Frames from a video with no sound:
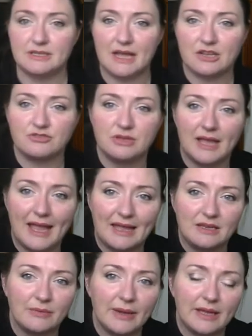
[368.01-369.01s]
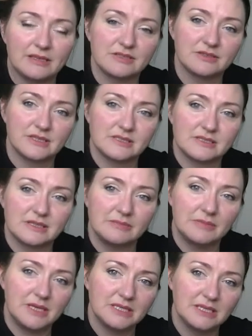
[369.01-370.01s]
natural anyway. So this is in
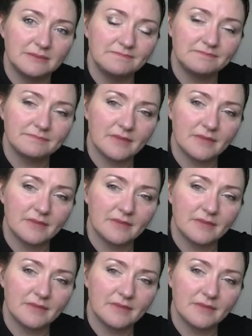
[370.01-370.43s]
medium.